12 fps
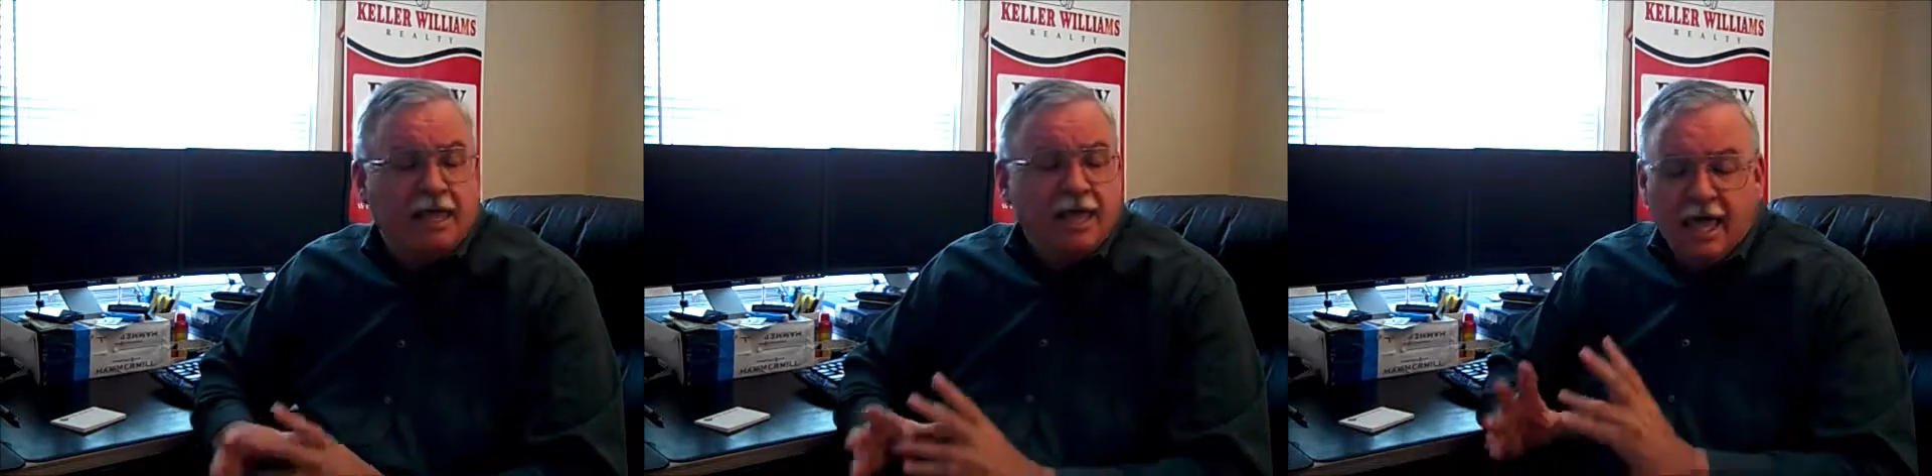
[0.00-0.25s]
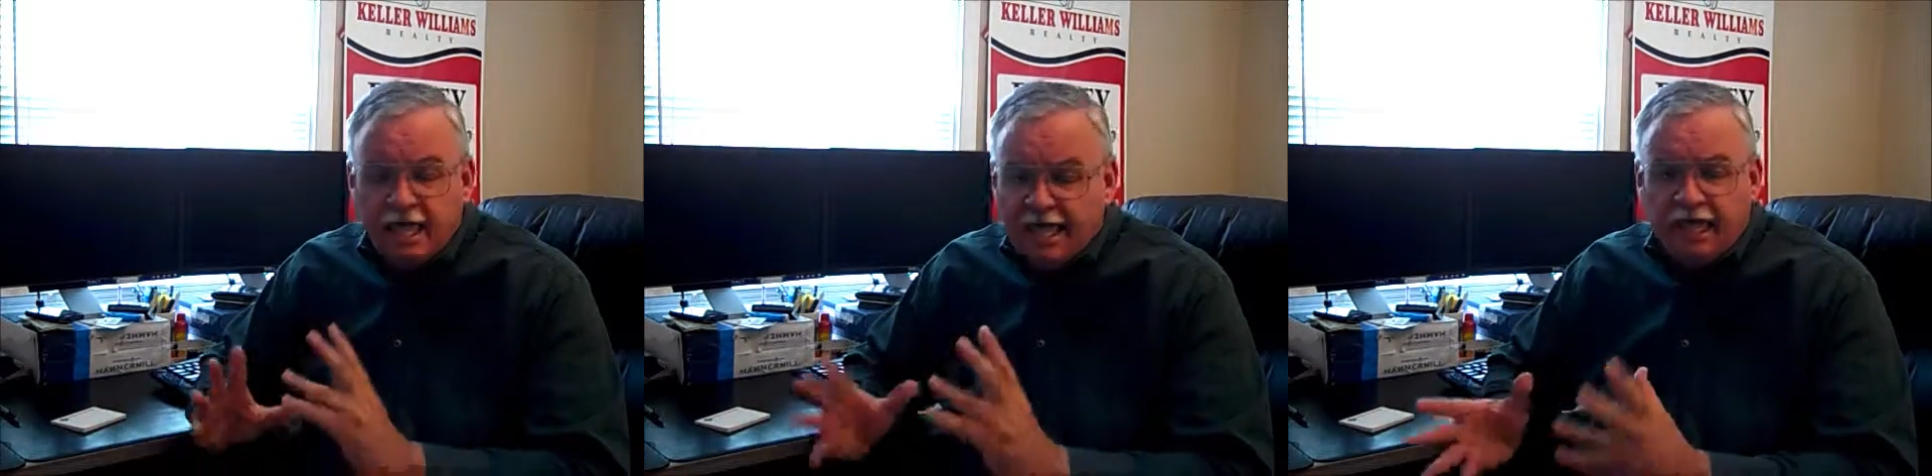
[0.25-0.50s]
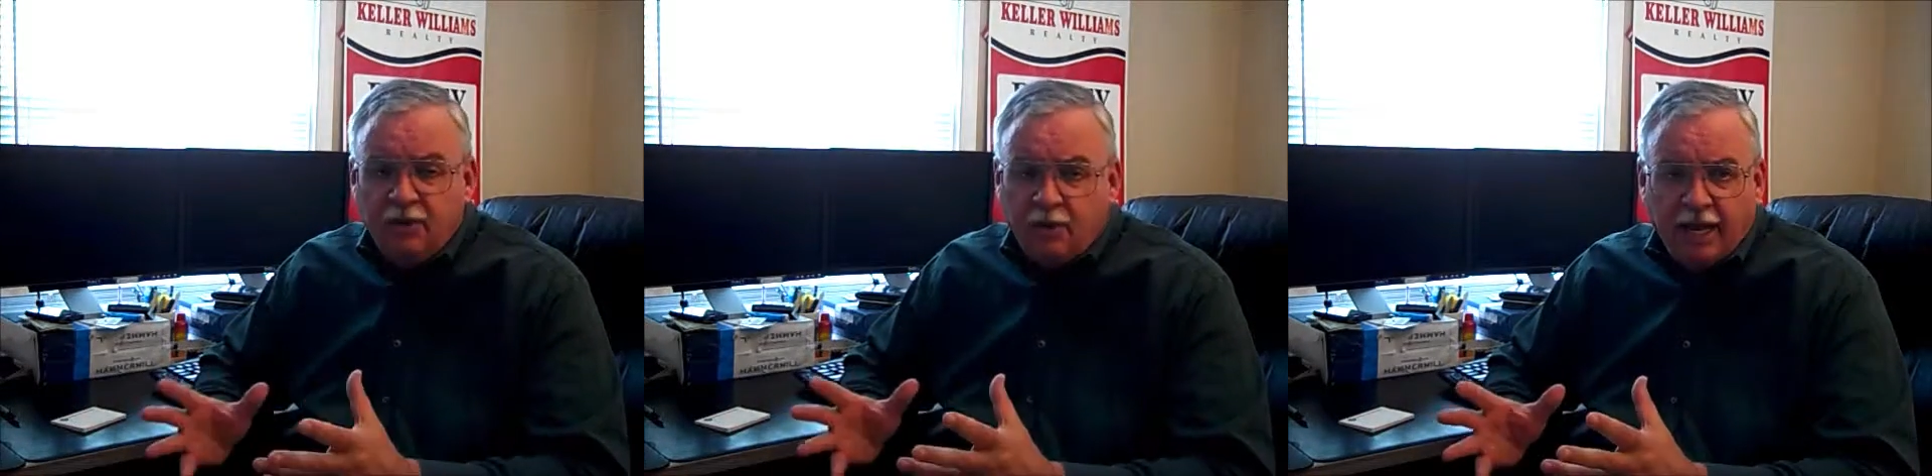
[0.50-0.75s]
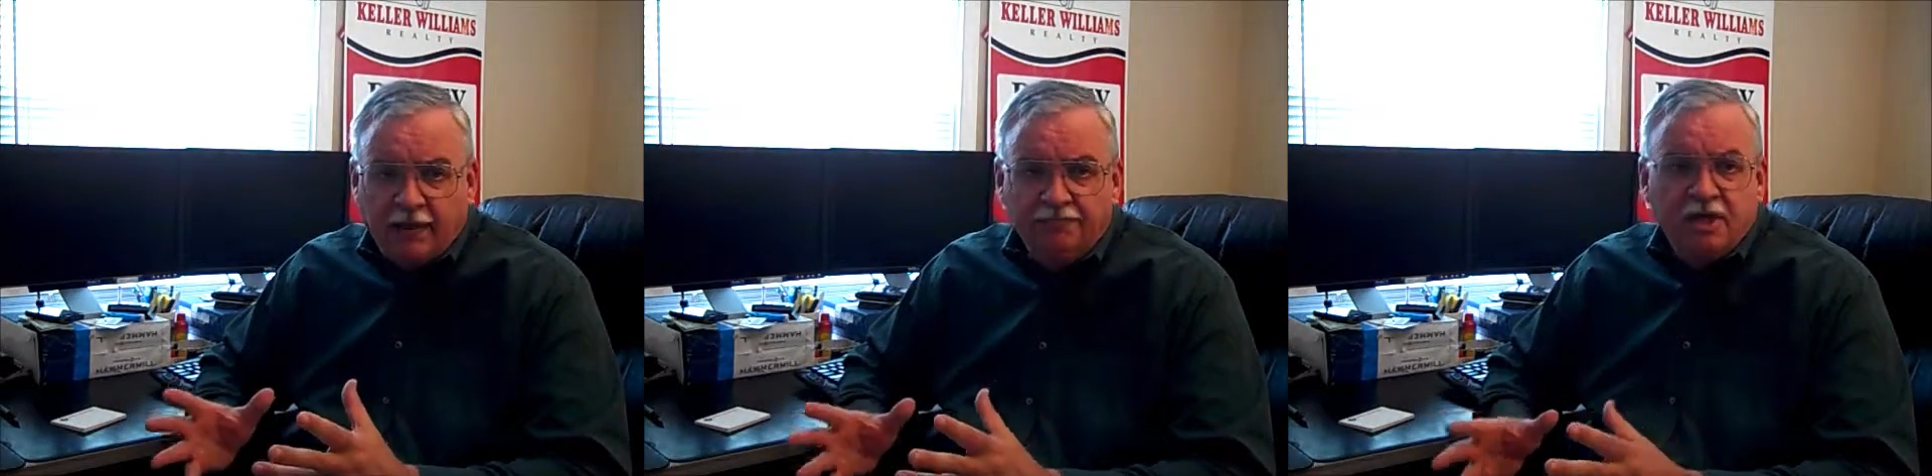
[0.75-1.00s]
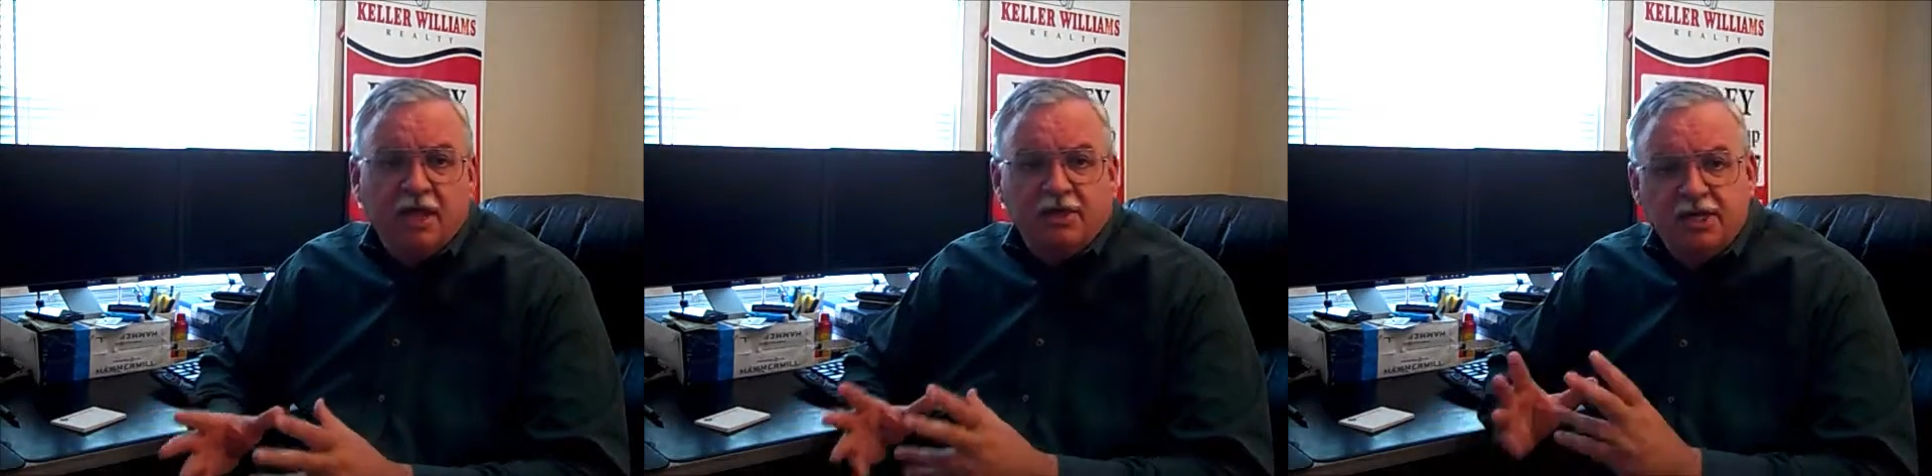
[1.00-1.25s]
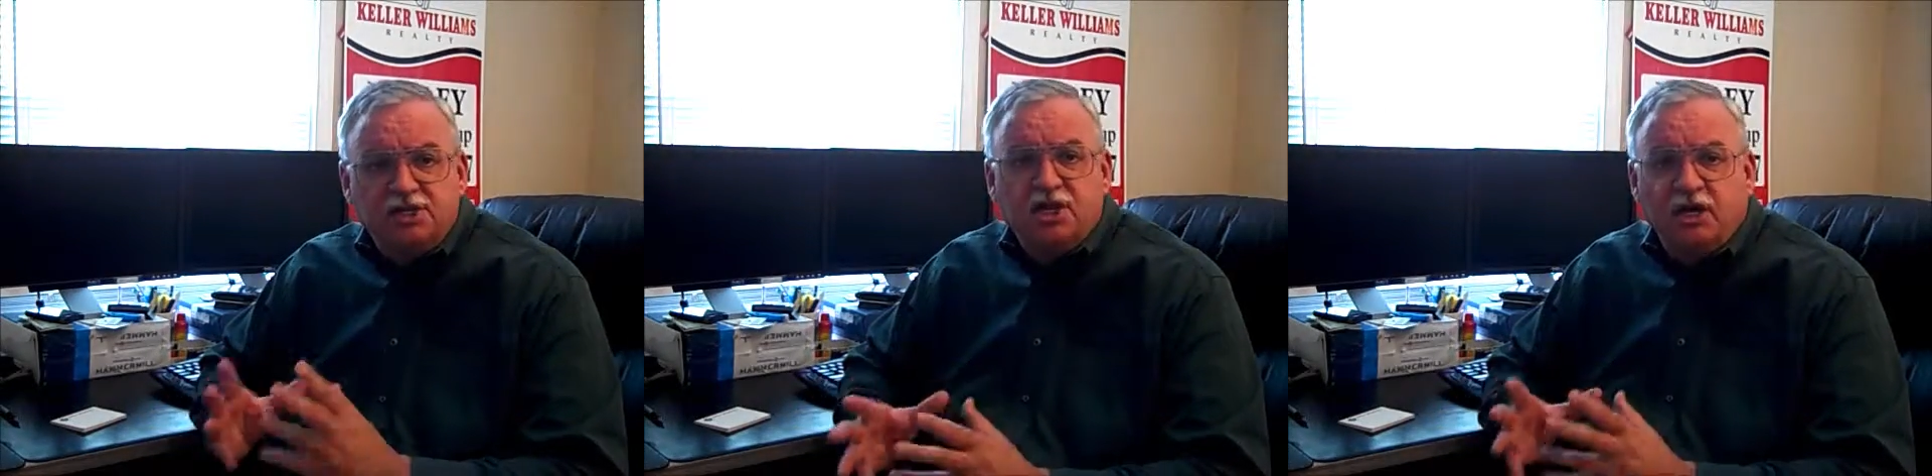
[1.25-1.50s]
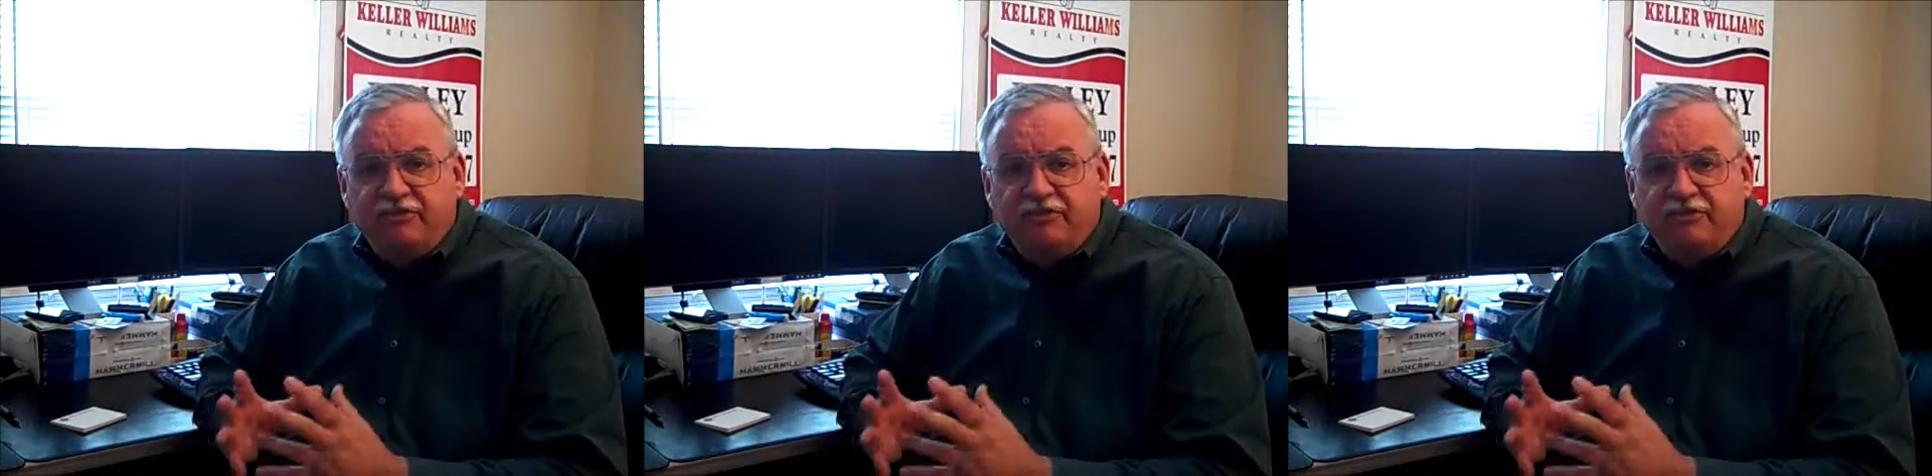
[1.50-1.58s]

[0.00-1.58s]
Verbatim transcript: Hey, anyway, this young